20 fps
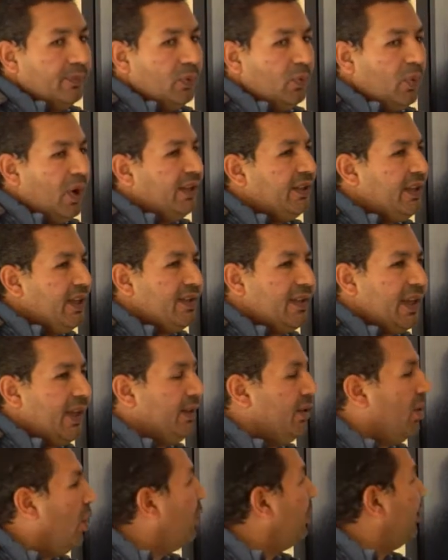What is
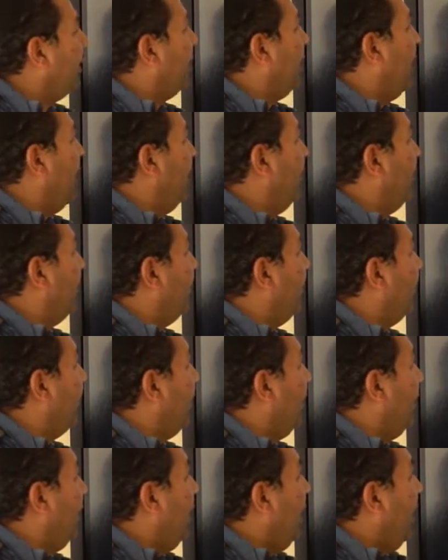an oil lamp?
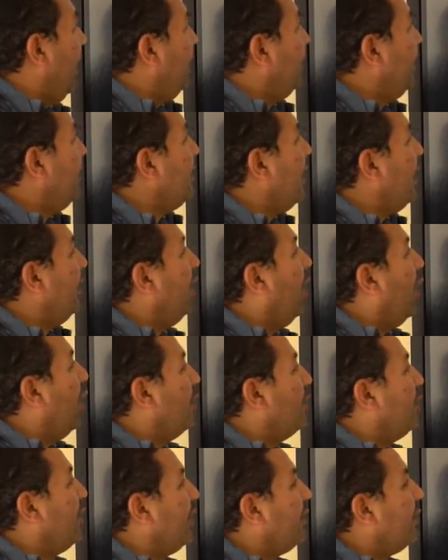It is an
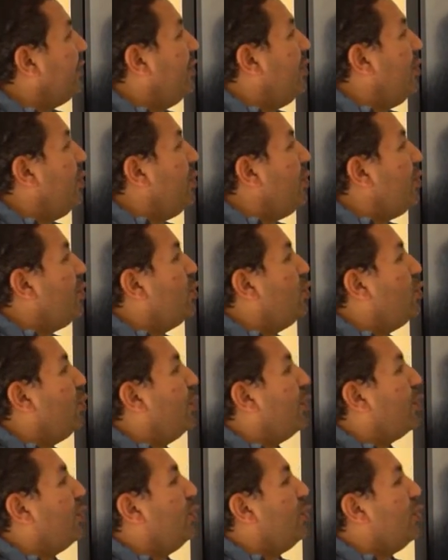object used to
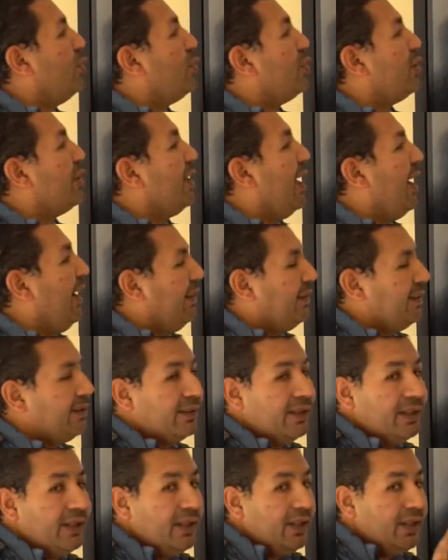produce light
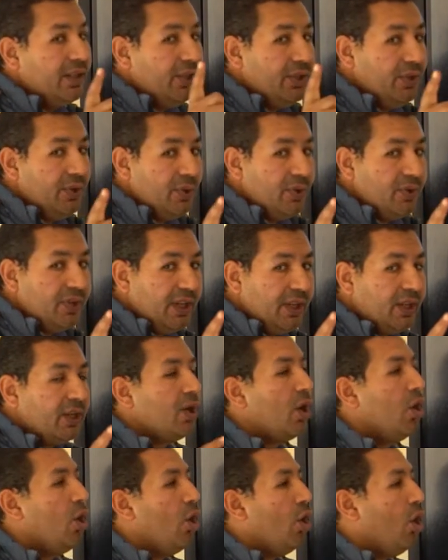
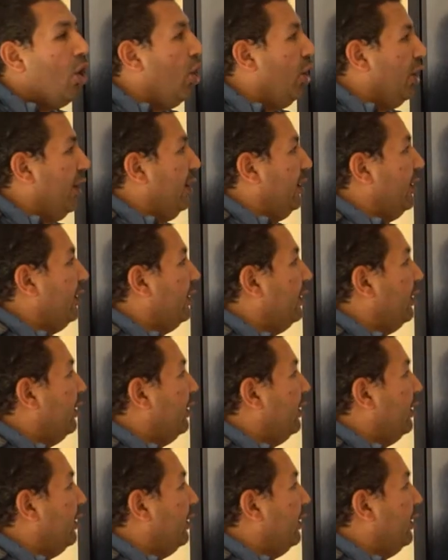using oil.